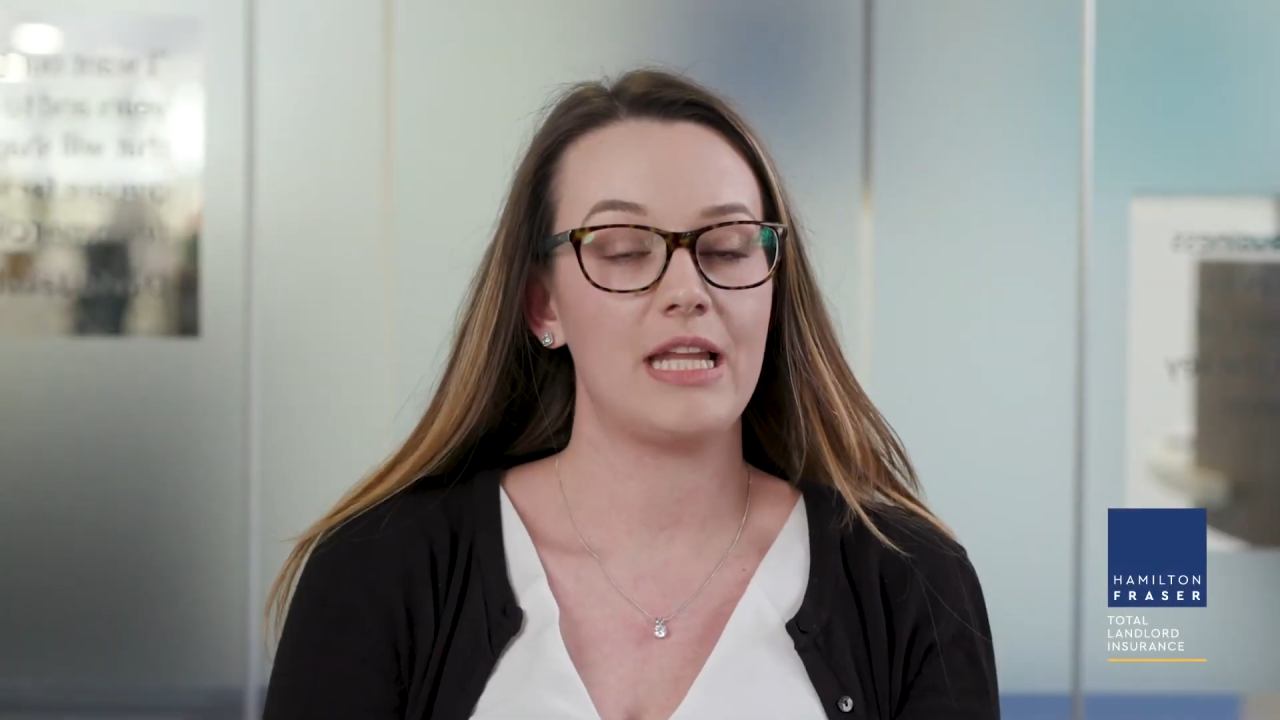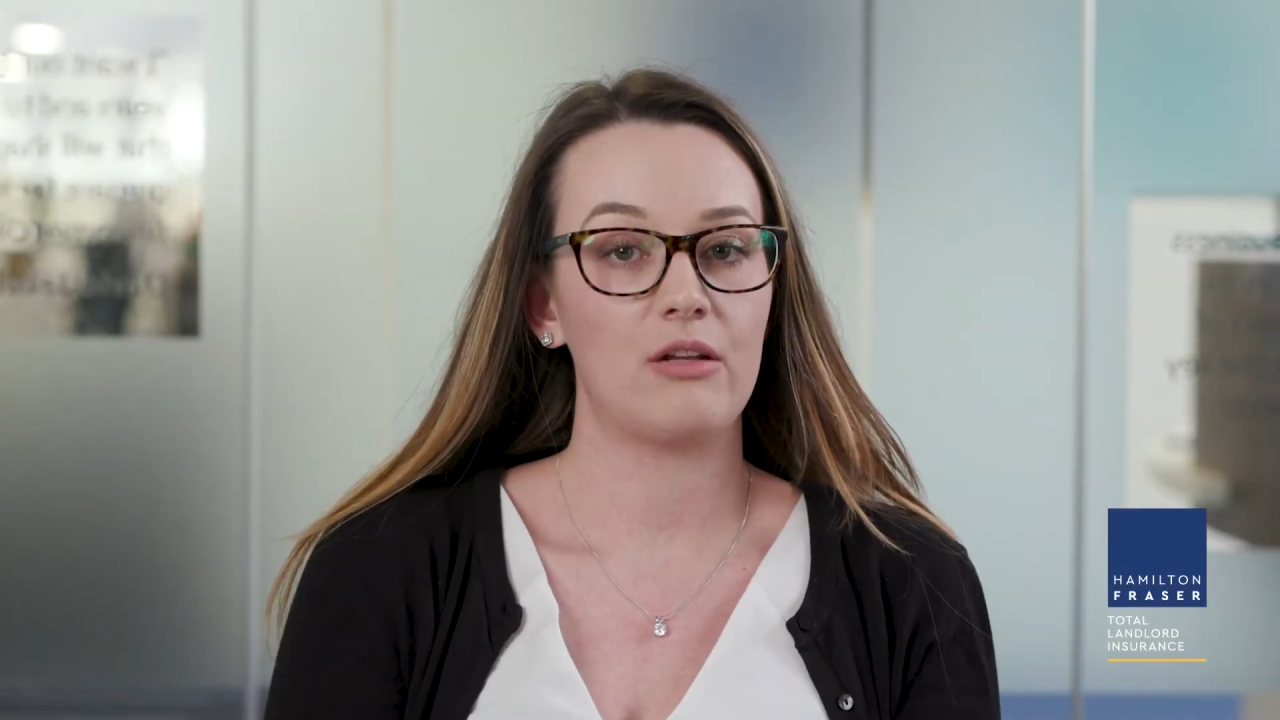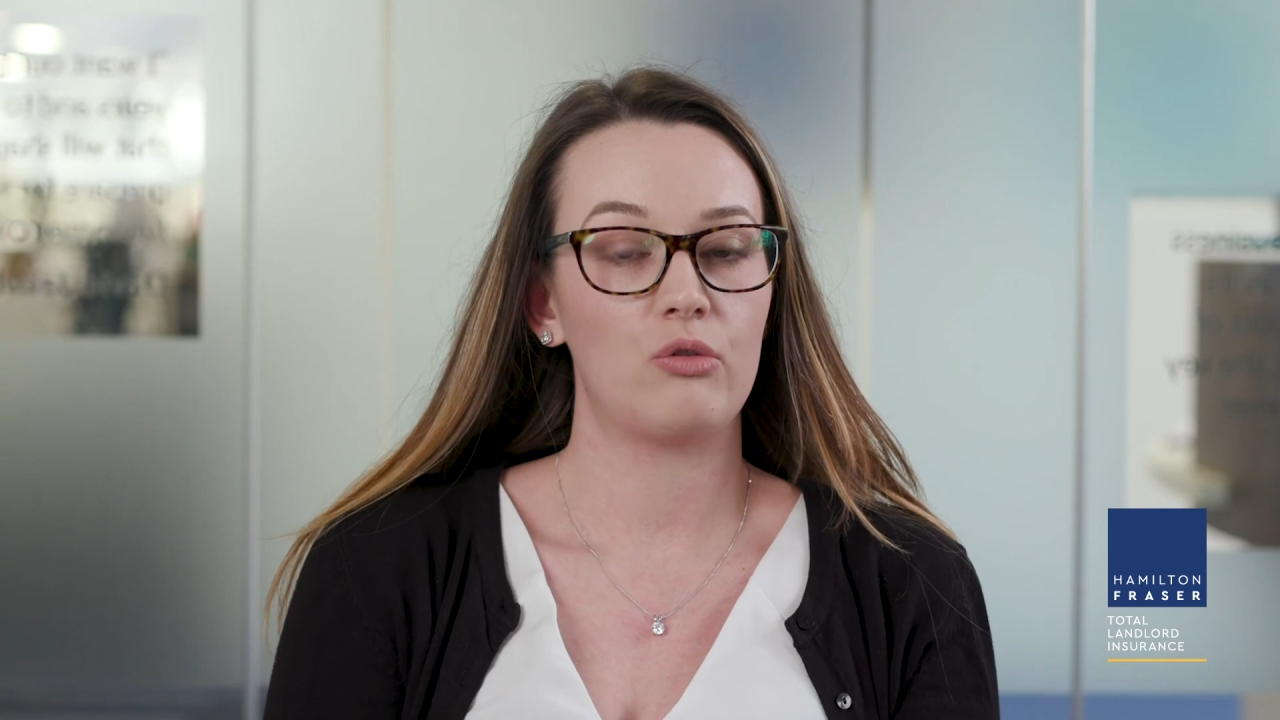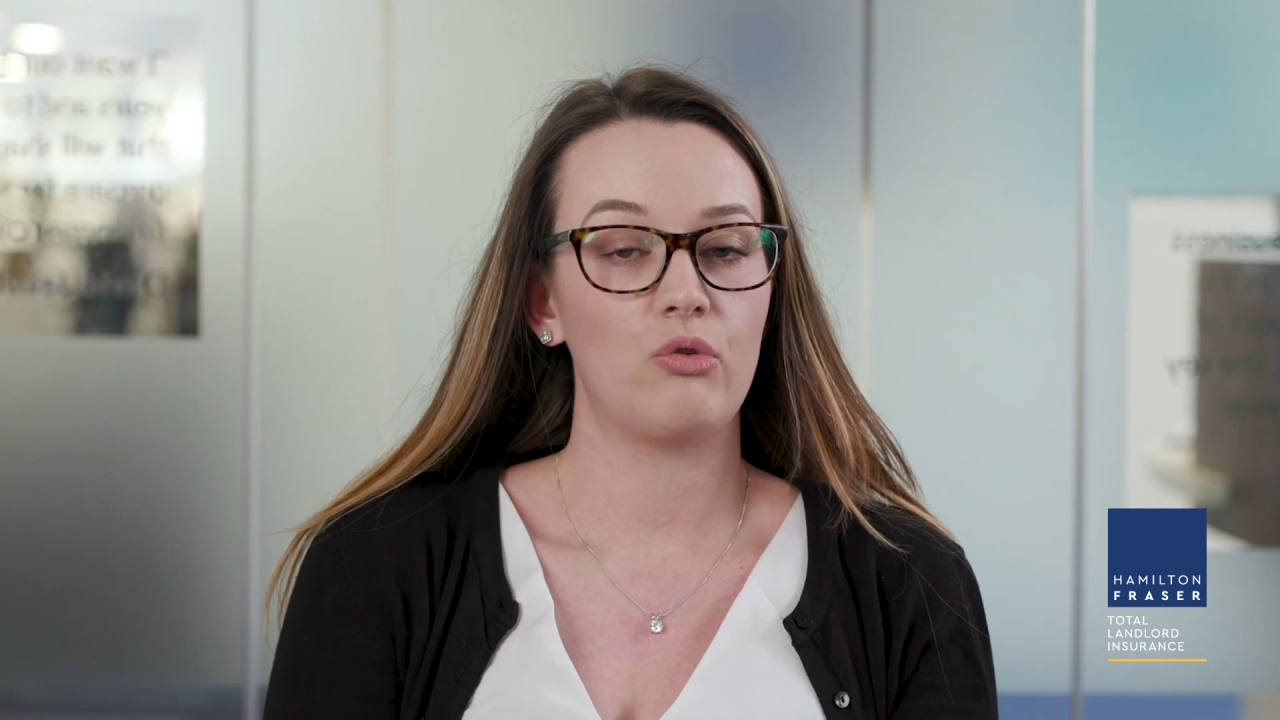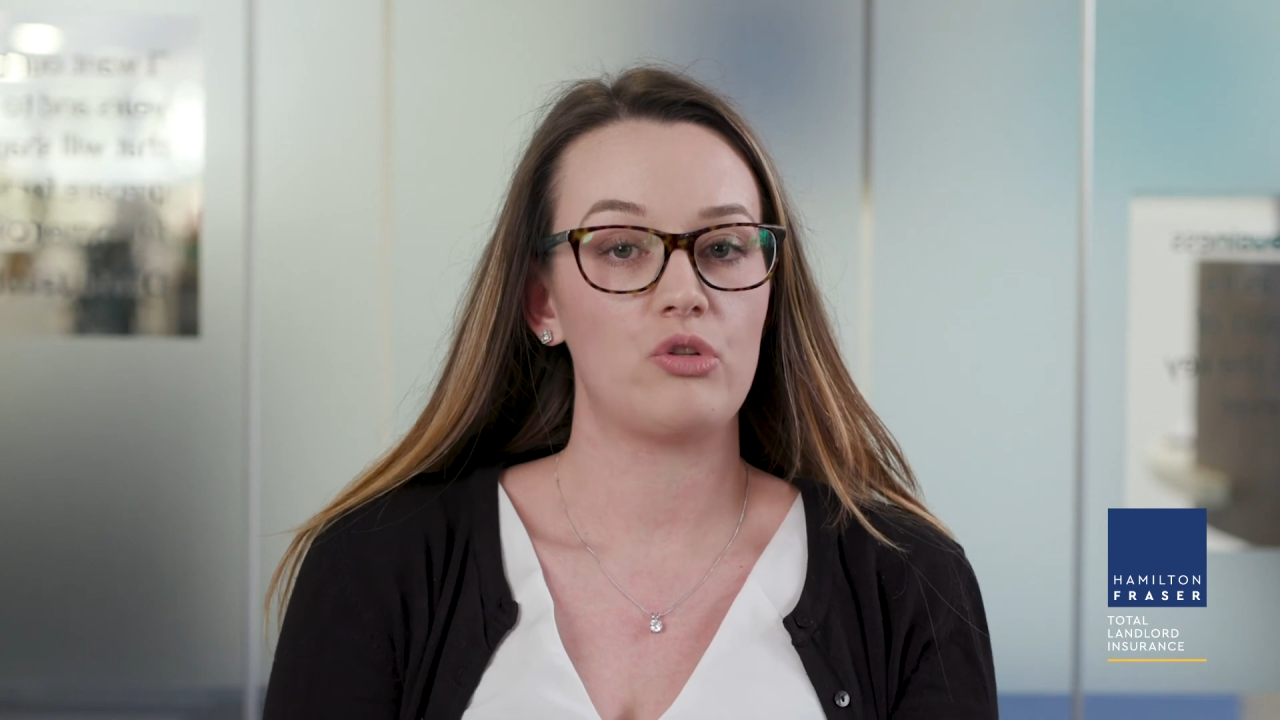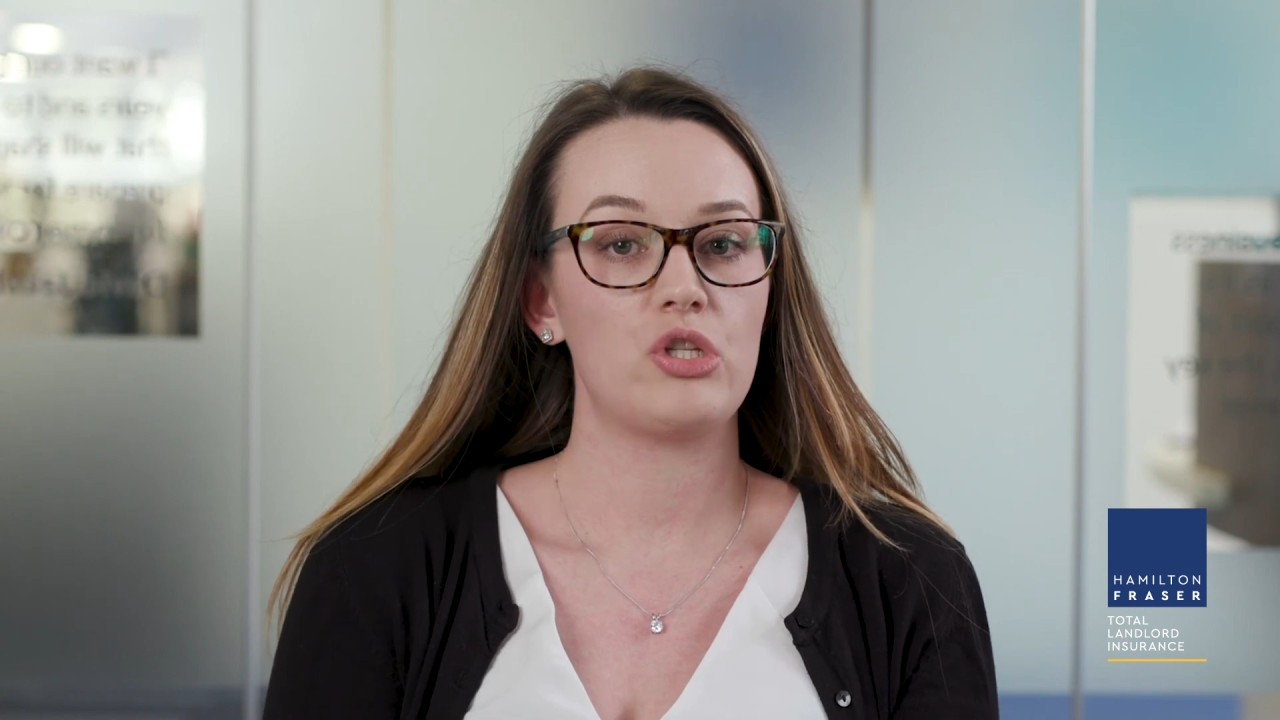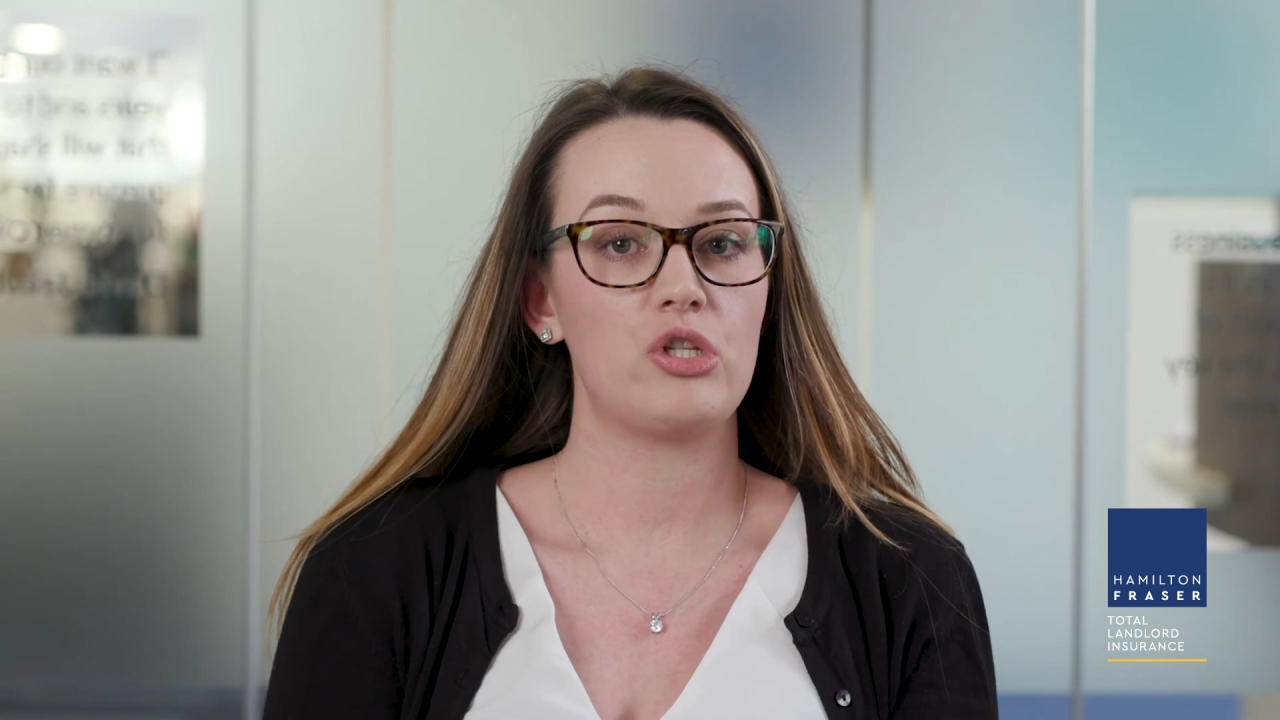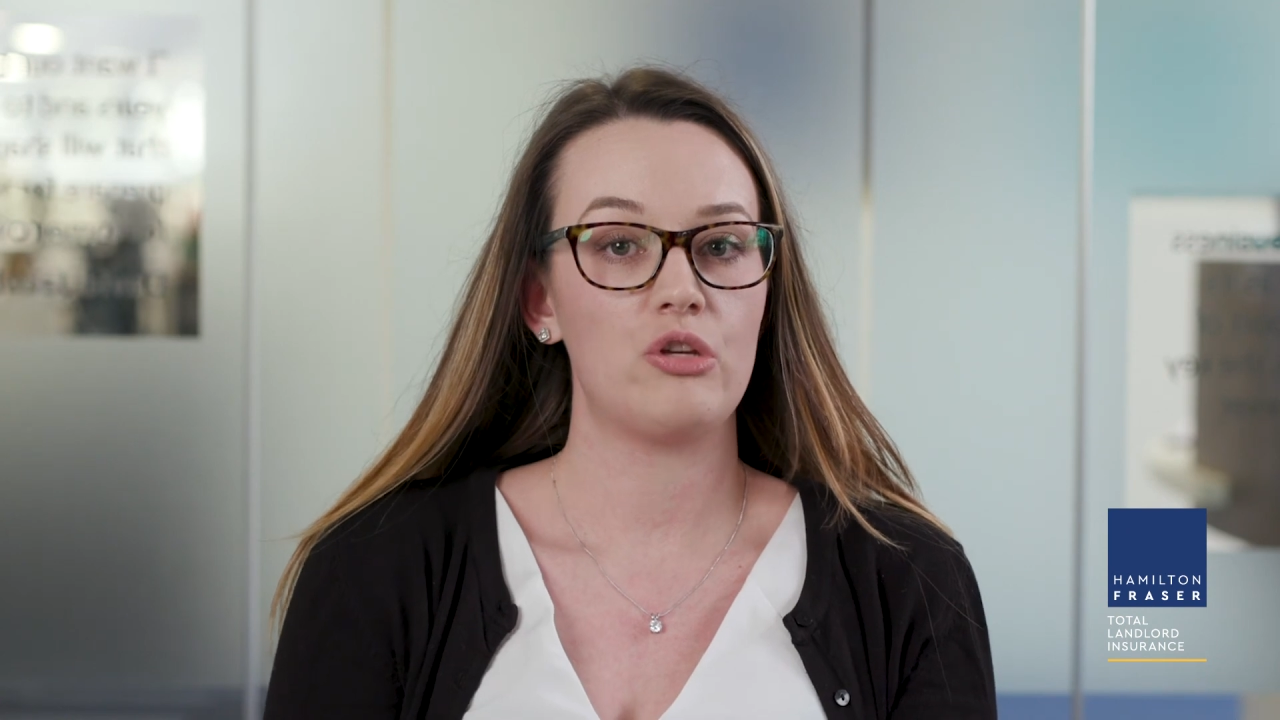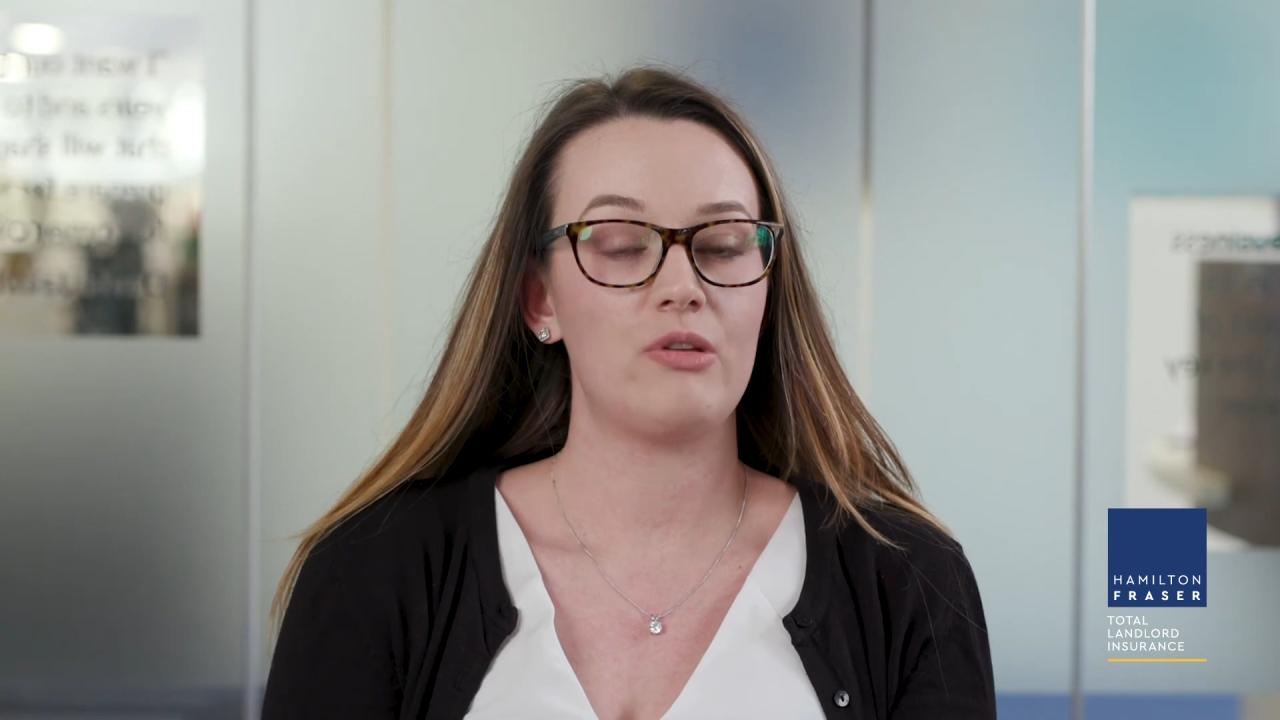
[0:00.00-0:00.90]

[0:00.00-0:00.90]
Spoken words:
landlords to